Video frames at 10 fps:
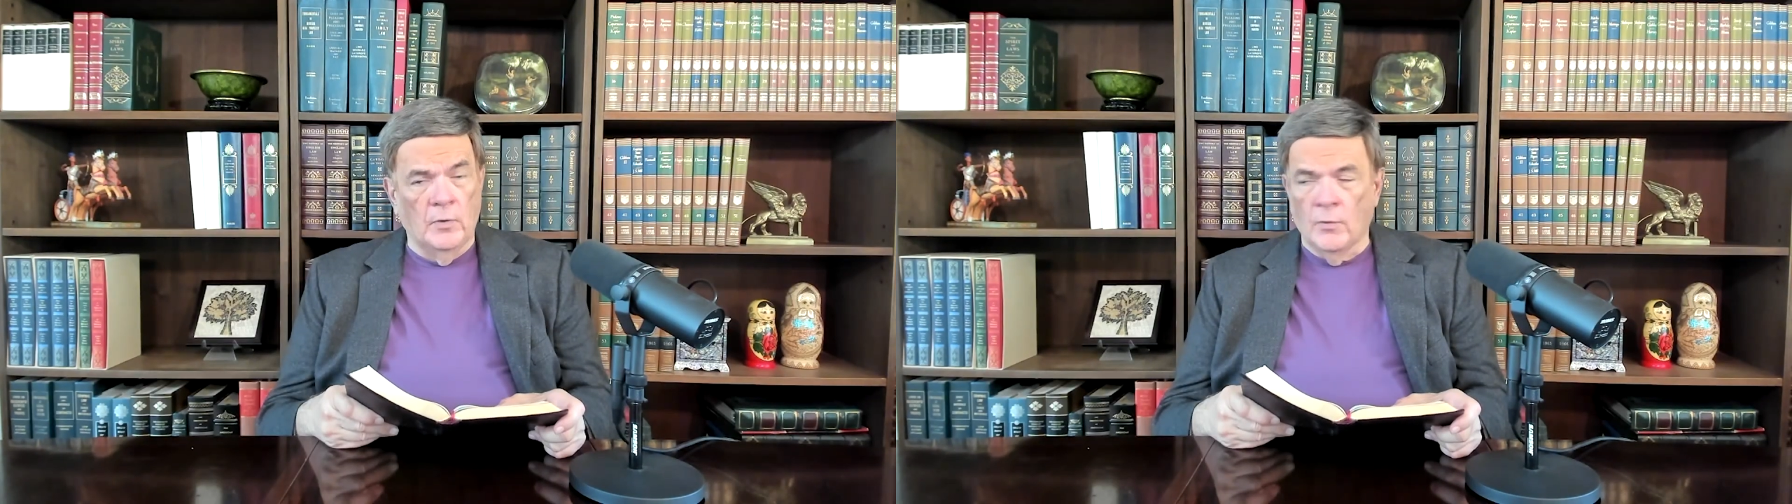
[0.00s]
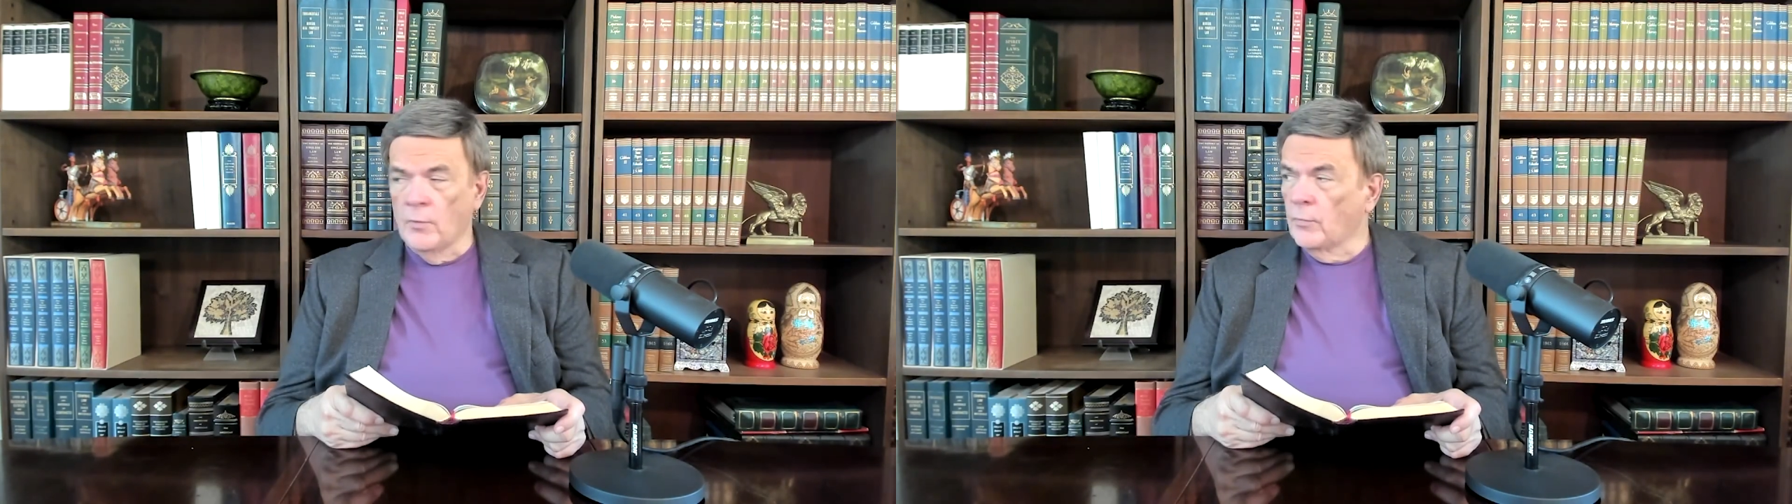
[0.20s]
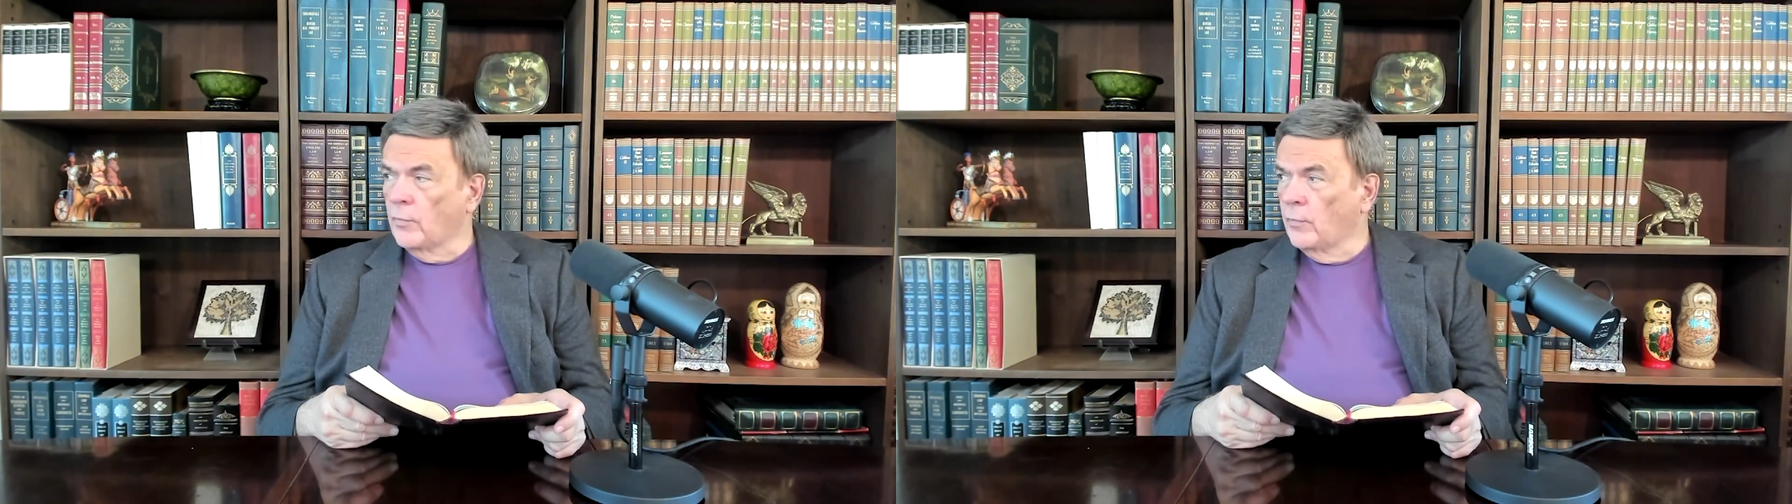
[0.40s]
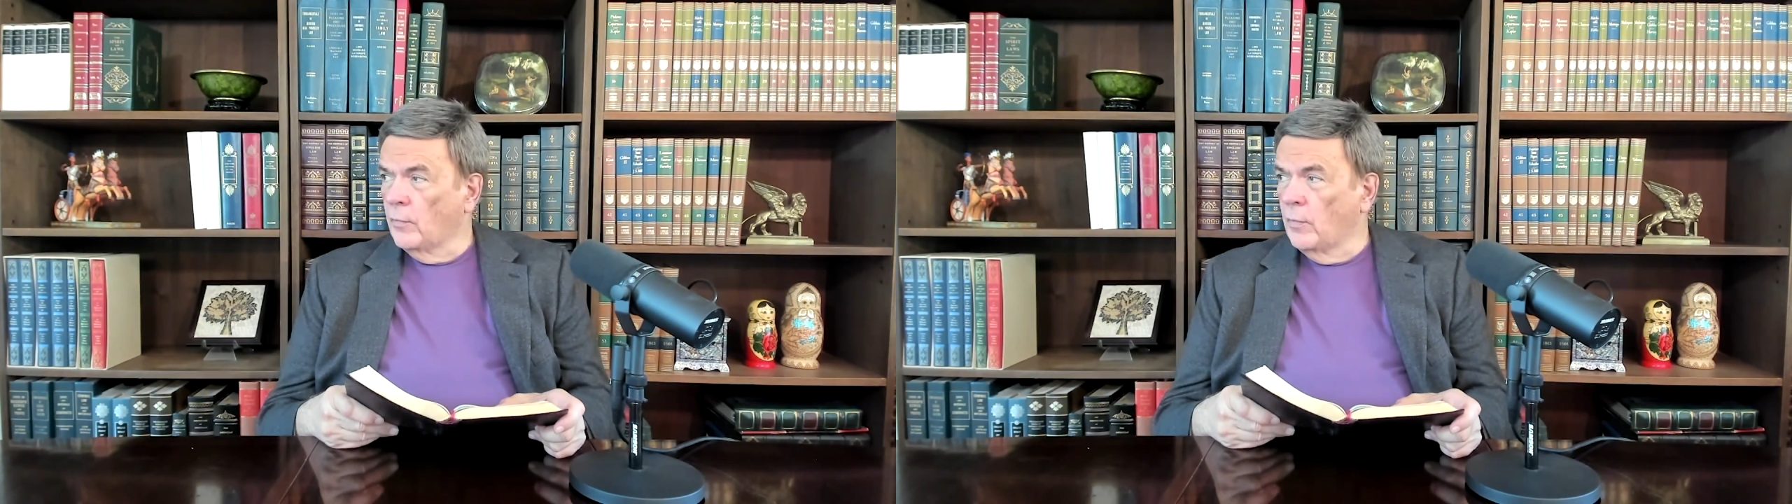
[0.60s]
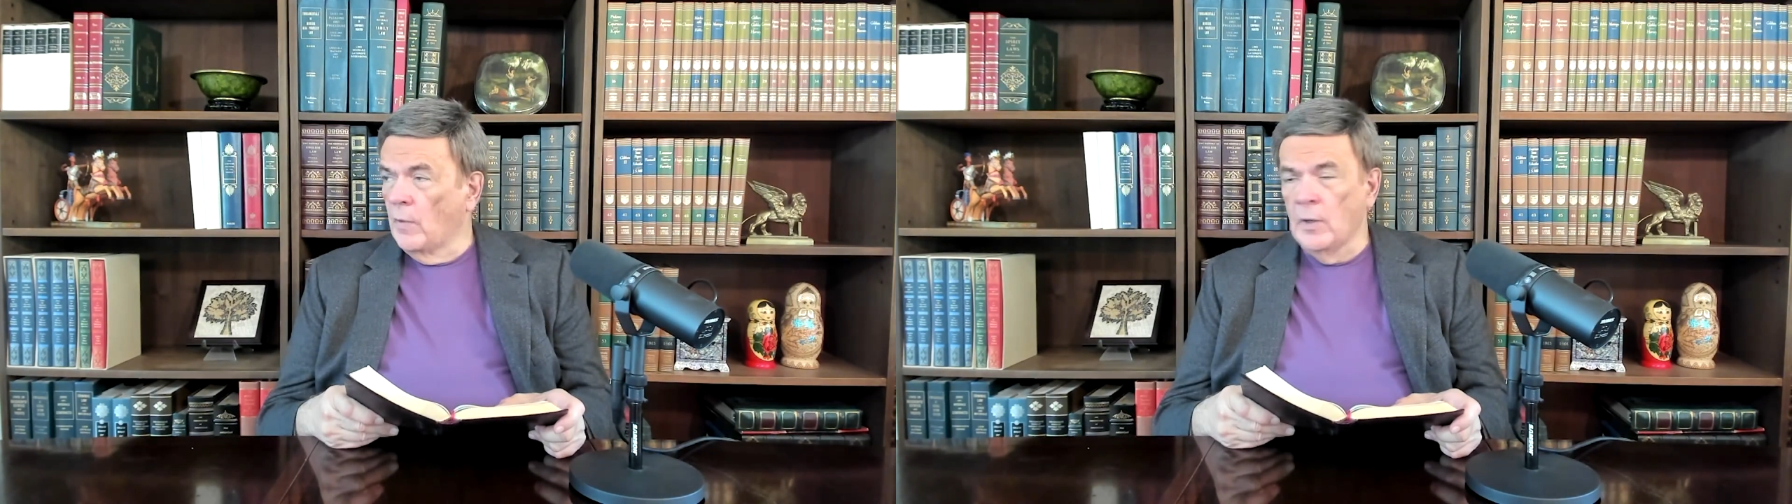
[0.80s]
earth,
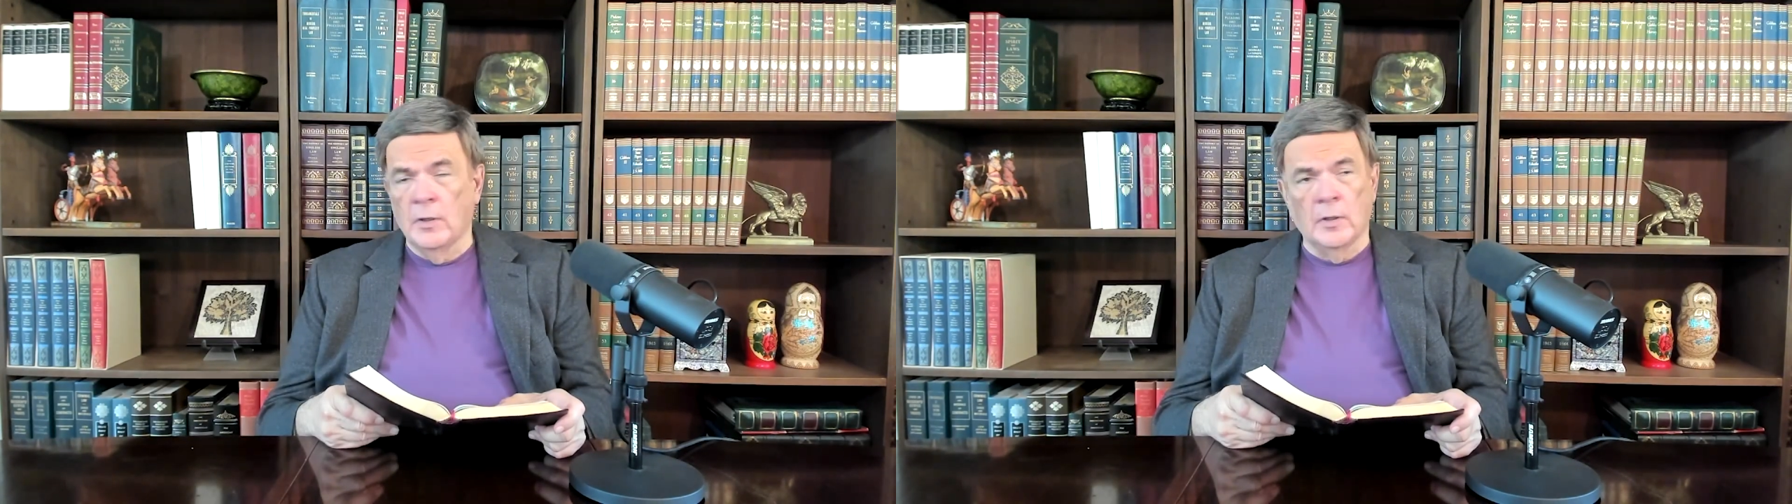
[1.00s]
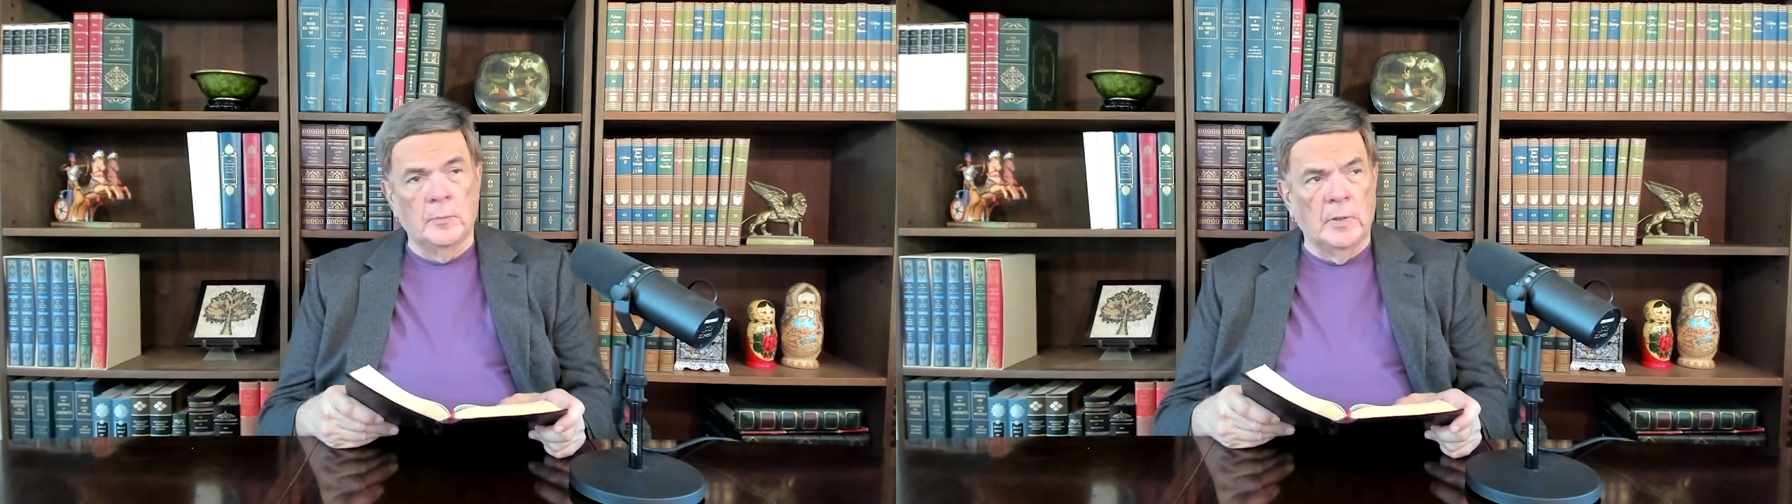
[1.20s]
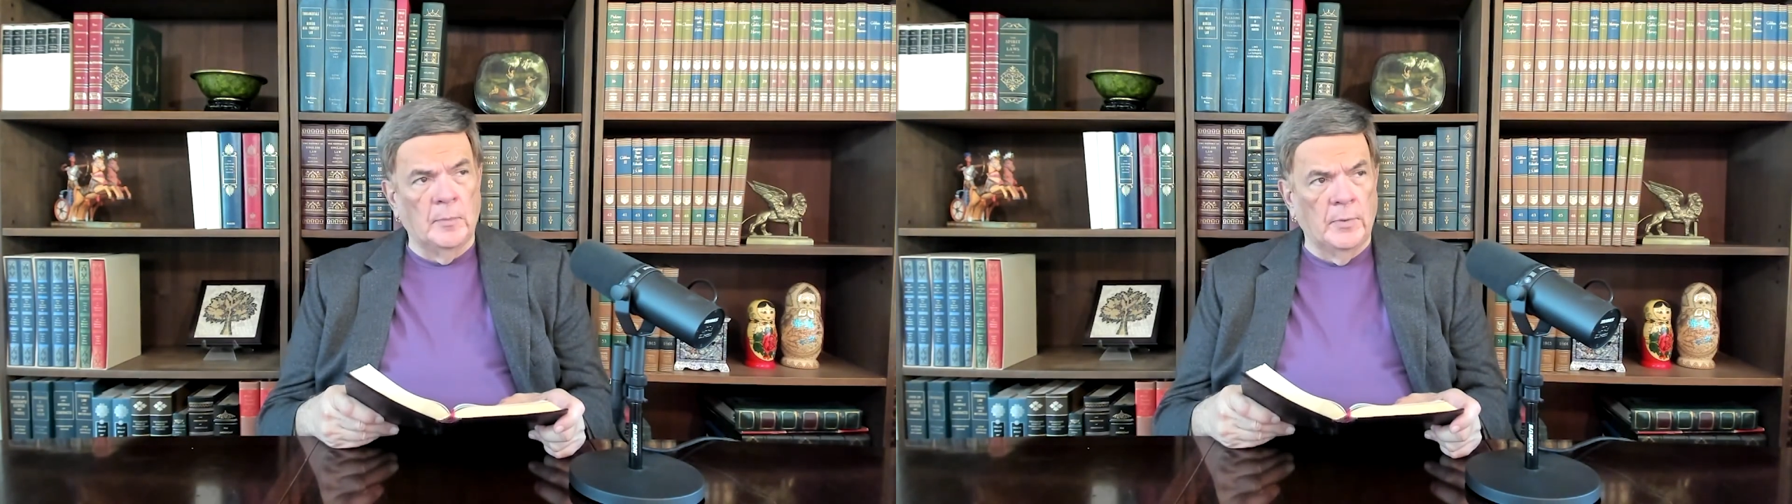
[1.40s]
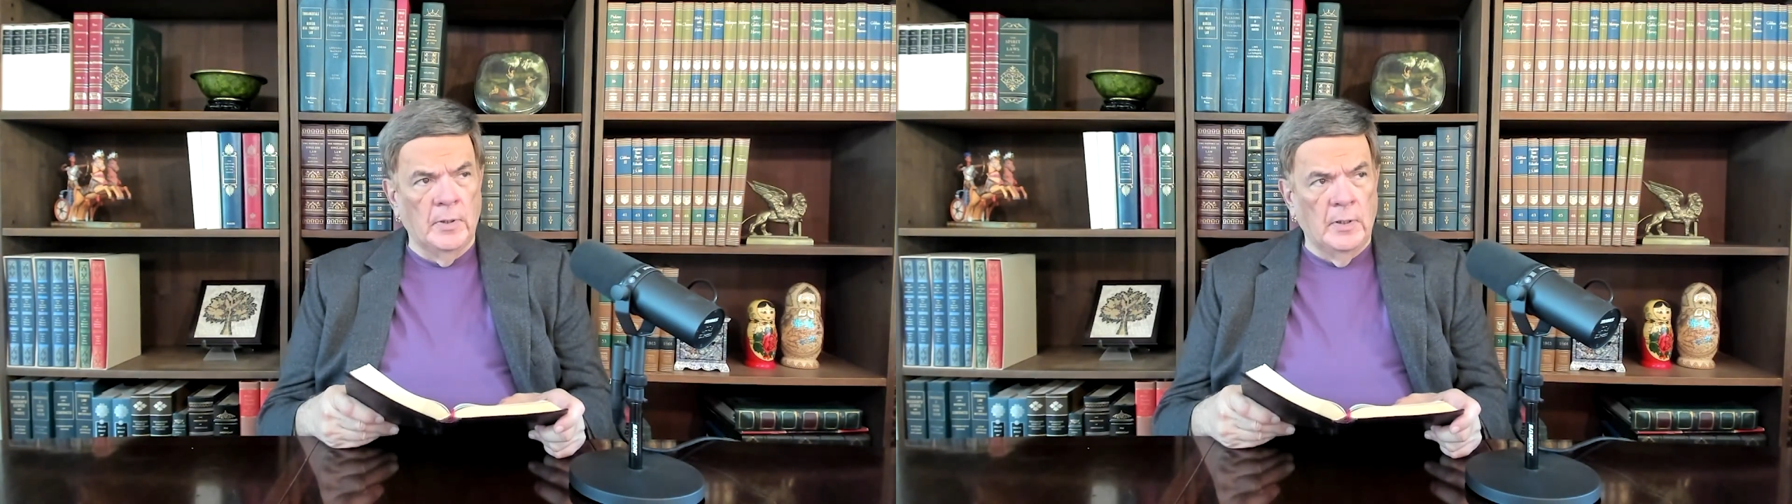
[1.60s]
and they come up